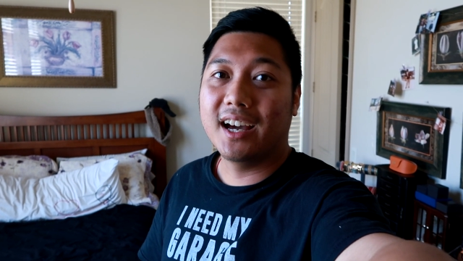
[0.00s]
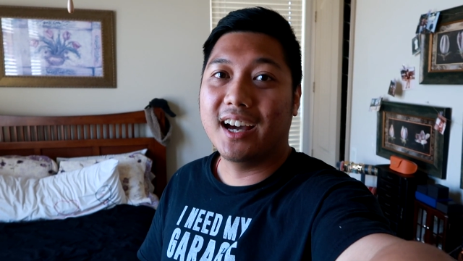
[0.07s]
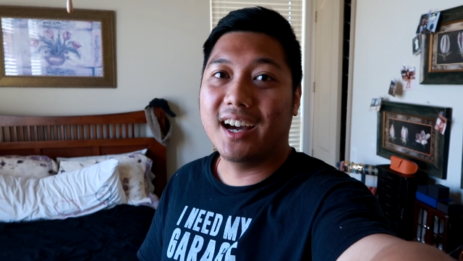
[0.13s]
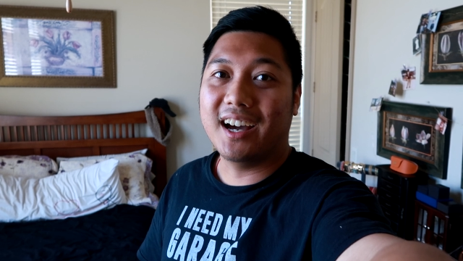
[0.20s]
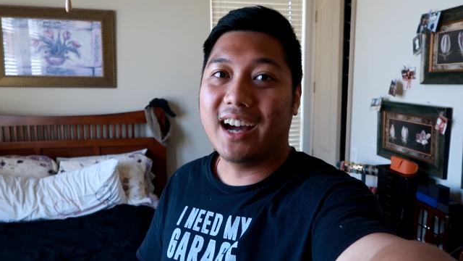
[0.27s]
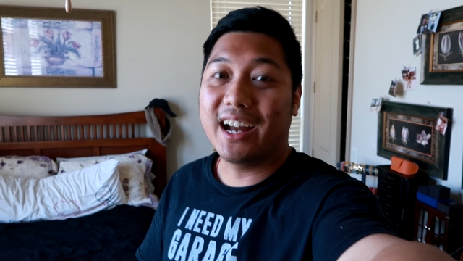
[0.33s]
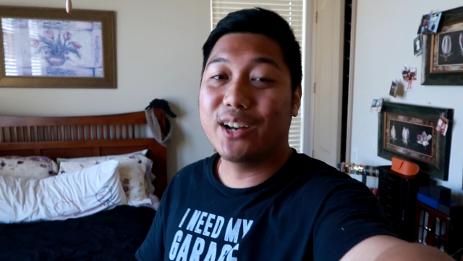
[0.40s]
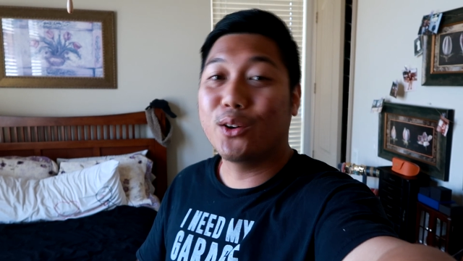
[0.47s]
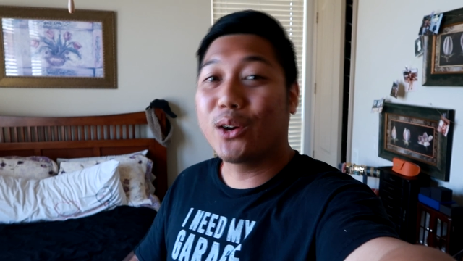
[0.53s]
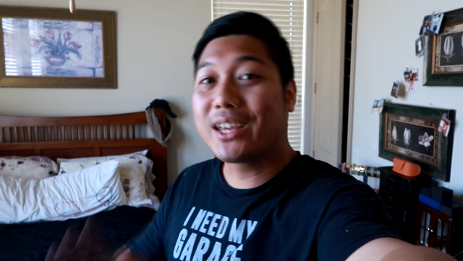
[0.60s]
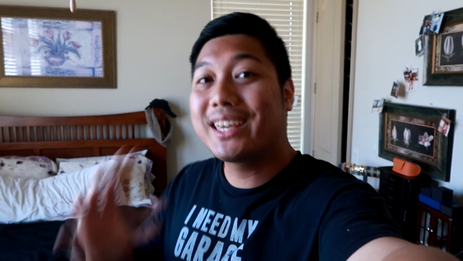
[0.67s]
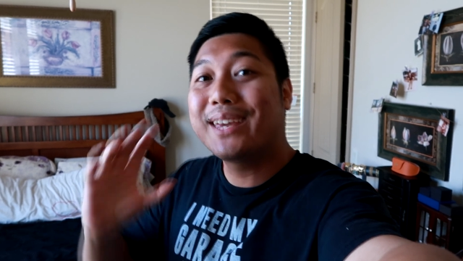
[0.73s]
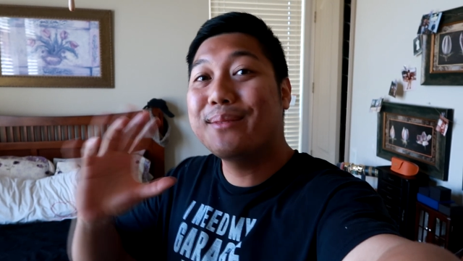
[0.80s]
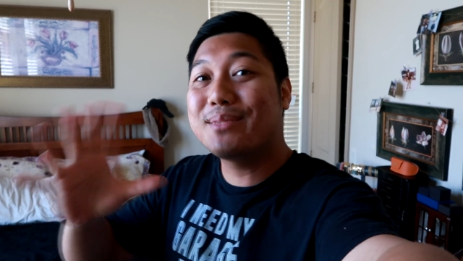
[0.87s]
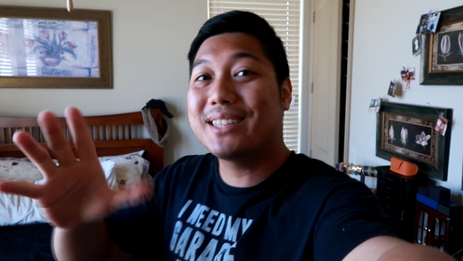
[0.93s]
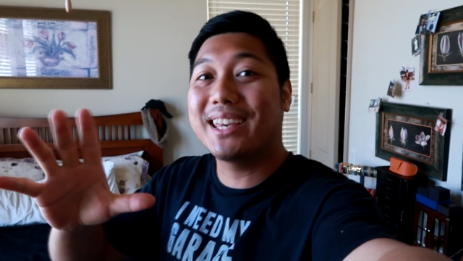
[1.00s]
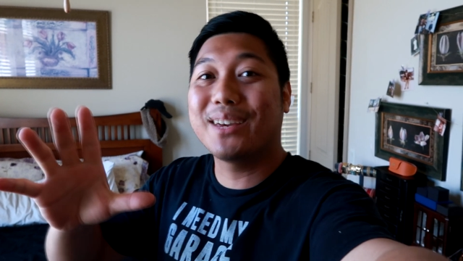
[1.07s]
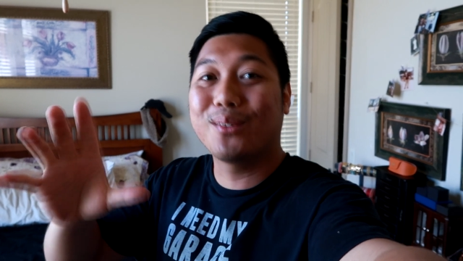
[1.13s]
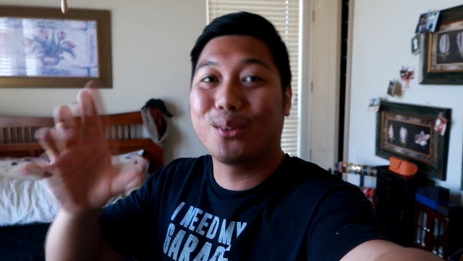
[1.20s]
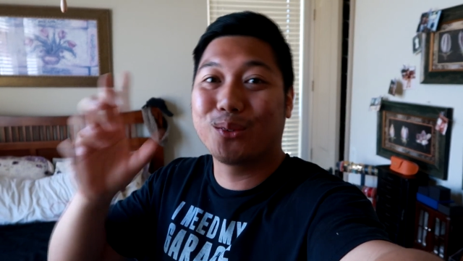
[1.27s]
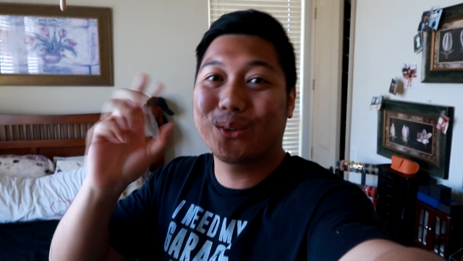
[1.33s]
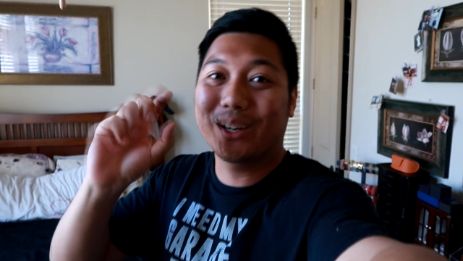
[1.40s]
Uh, I know I keep saying
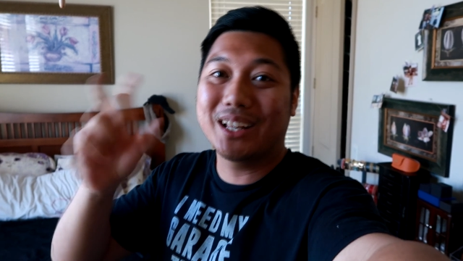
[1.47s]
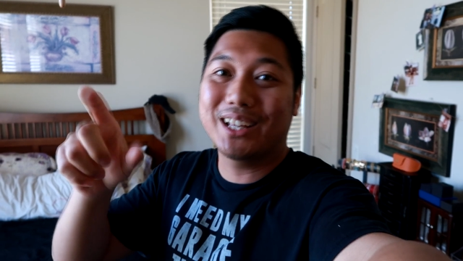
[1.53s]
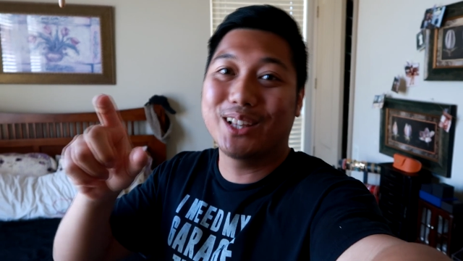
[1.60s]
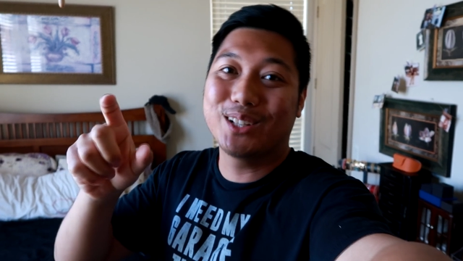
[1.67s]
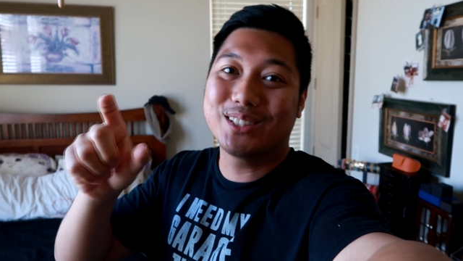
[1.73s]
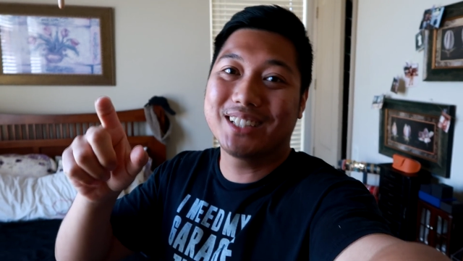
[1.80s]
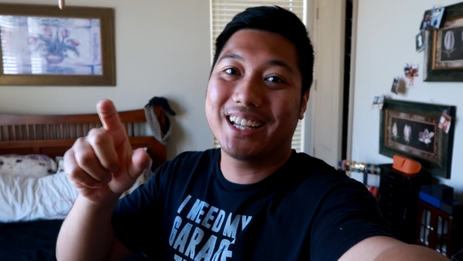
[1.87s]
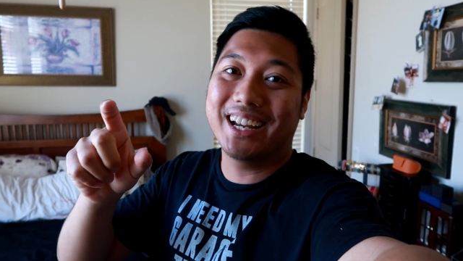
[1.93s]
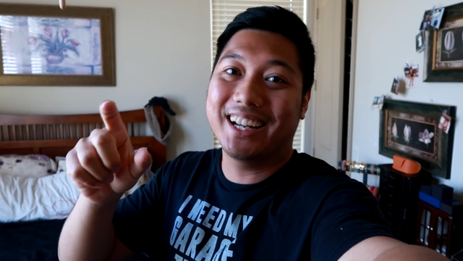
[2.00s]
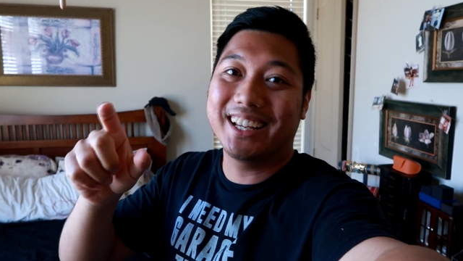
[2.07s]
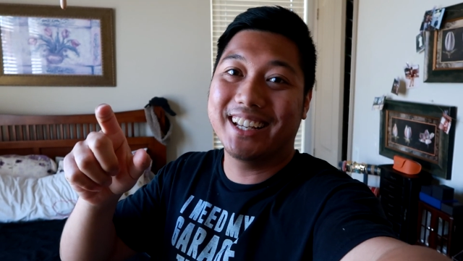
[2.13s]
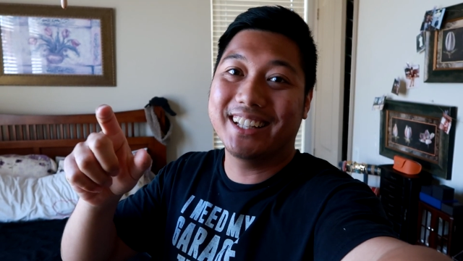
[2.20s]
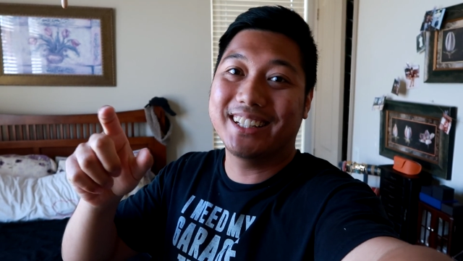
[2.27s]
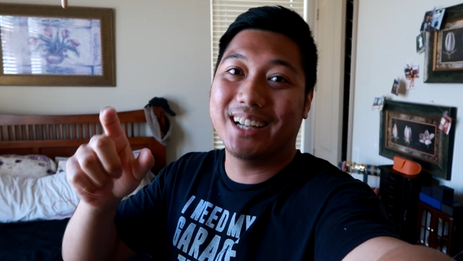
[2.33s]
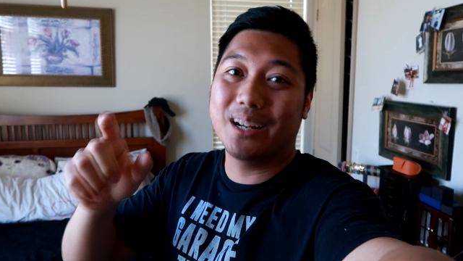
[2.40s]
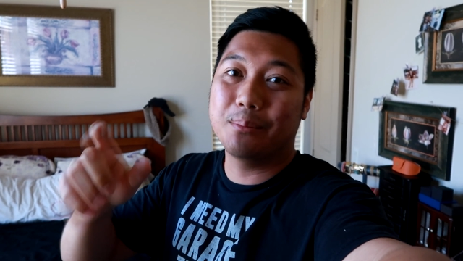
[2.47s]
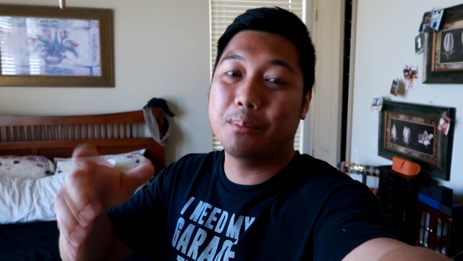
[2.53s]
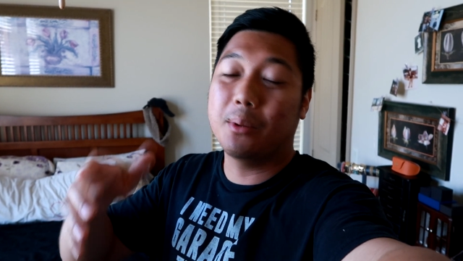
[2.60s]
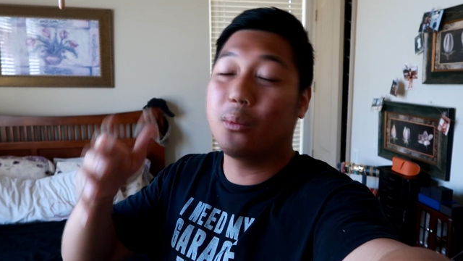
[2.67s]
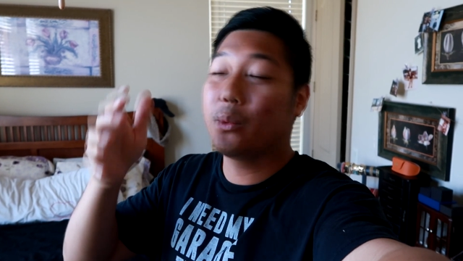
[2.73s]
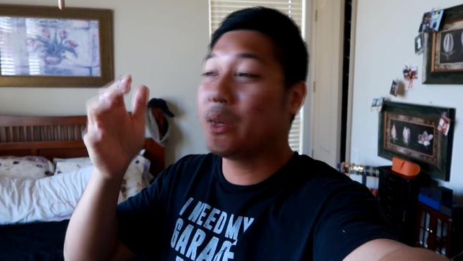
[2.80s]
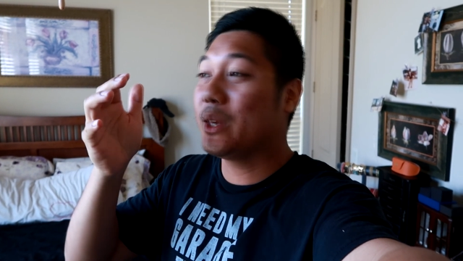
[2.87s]
we're really close to getting it done,
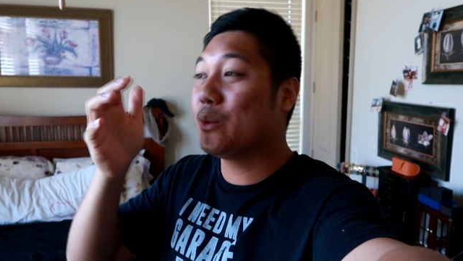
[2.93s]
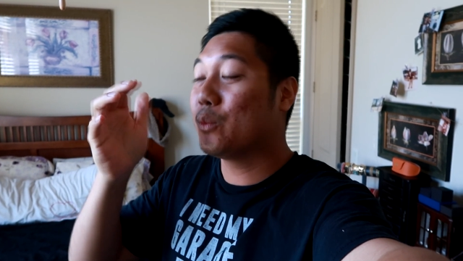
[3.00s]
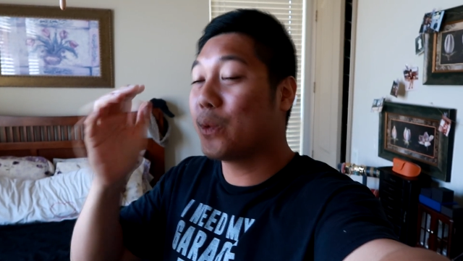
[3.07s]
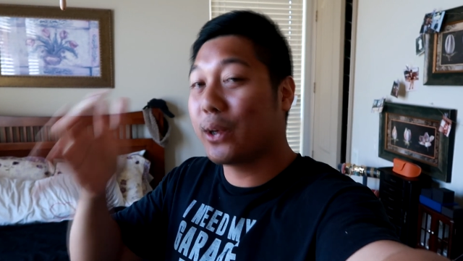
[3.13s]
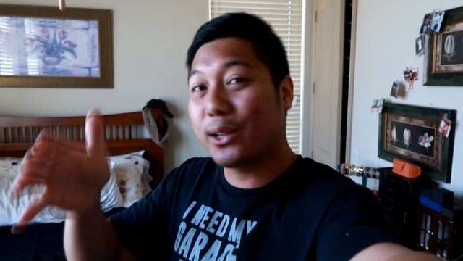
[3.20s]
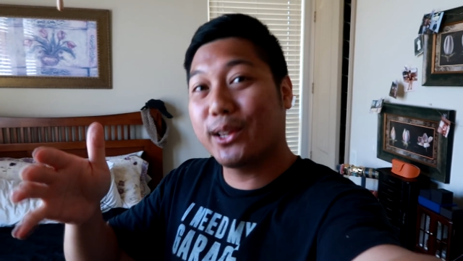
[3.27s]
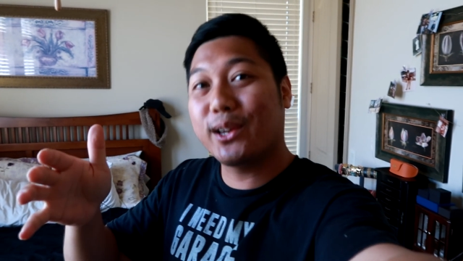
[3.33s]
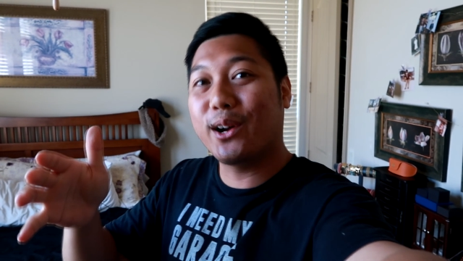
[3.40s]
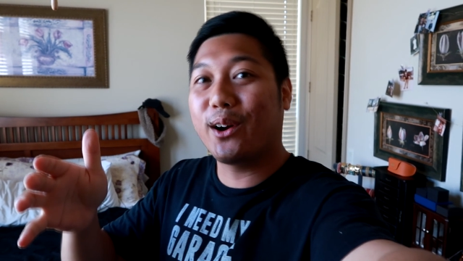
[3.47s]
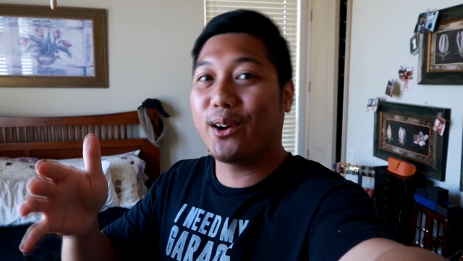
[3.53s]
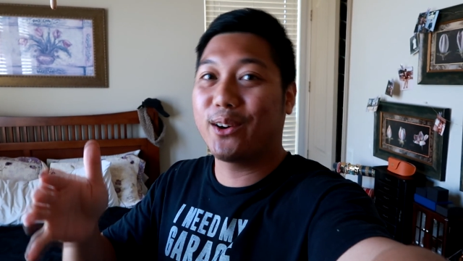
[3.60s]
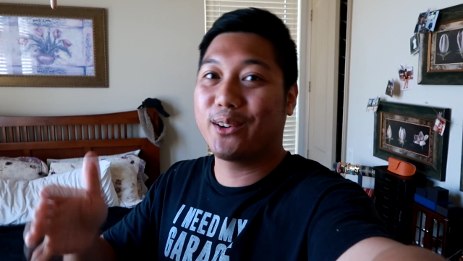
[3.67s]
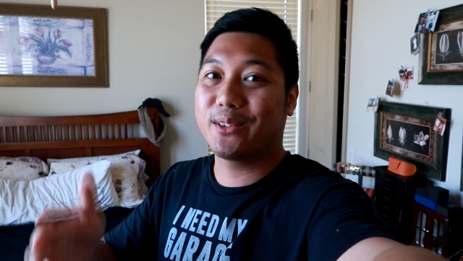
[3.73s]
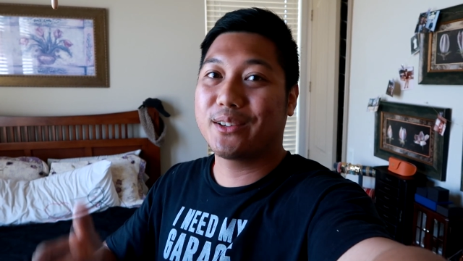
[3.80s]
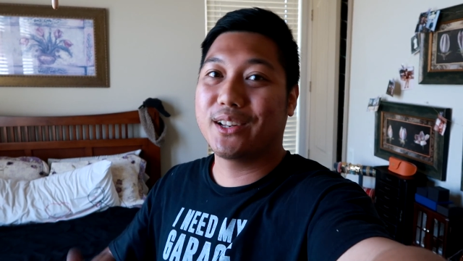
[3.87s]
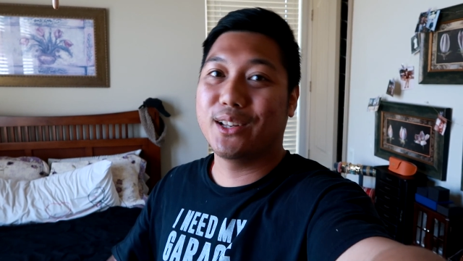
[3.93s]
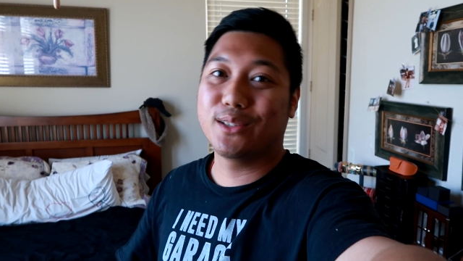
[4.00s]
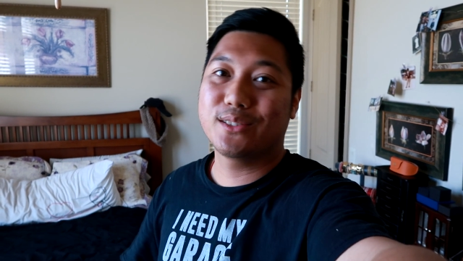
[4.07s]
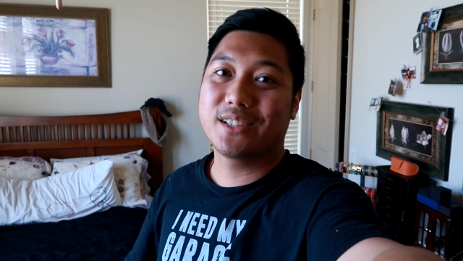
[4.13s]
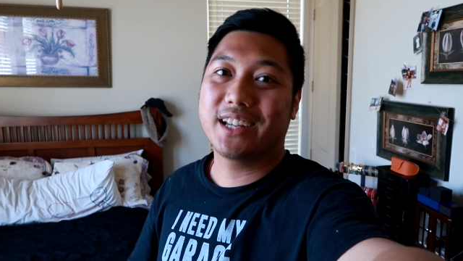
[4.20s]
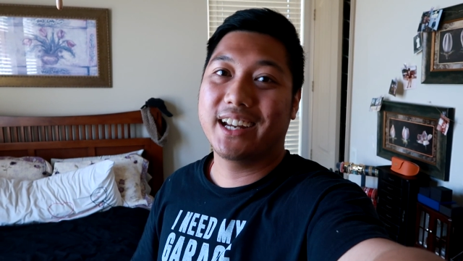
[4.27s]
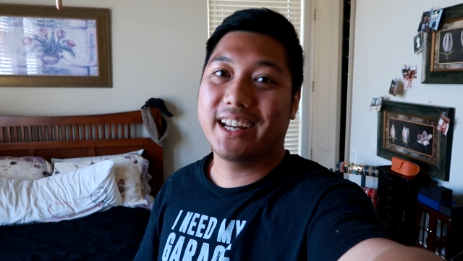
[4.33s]
but we really are
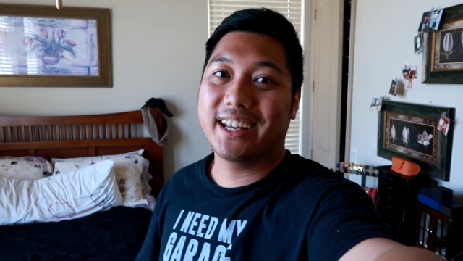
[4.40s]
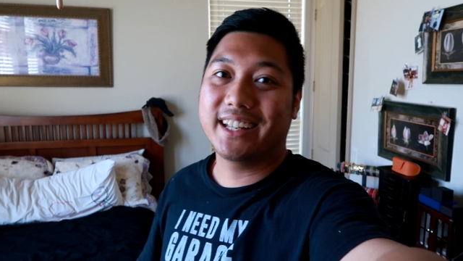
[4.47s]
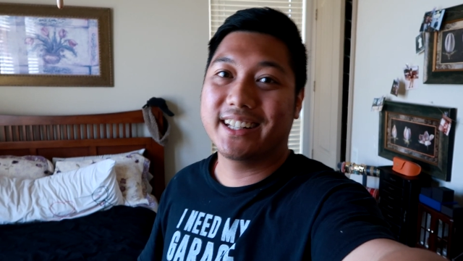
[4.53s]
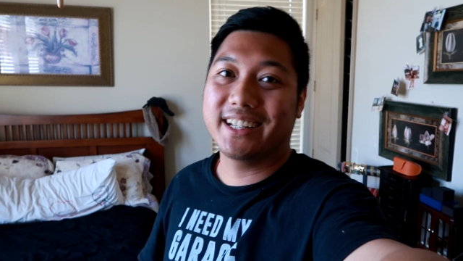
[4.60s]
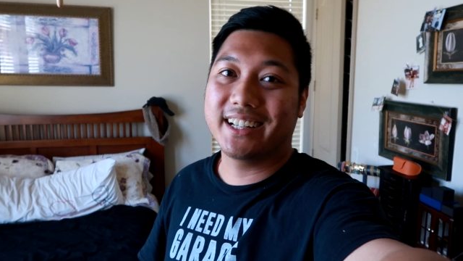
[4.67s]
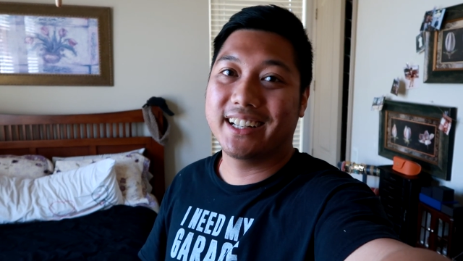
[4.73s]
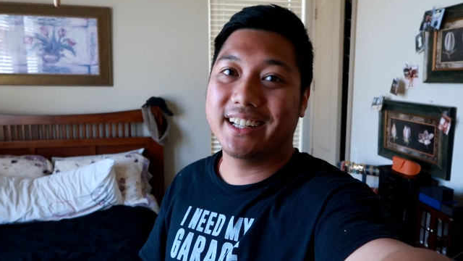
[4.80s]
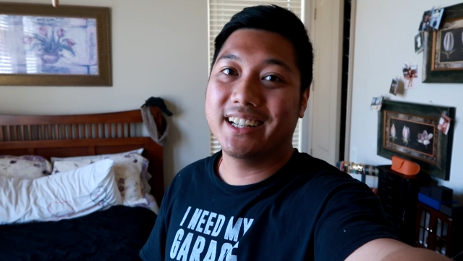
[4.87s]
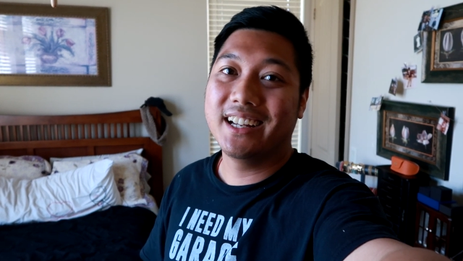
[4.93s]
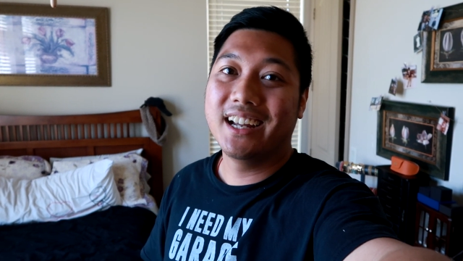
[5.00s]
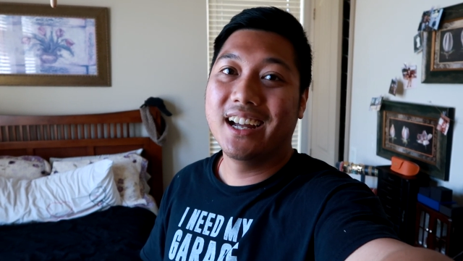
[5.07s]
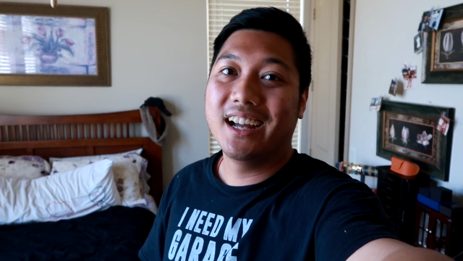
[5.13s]
close to getting it done.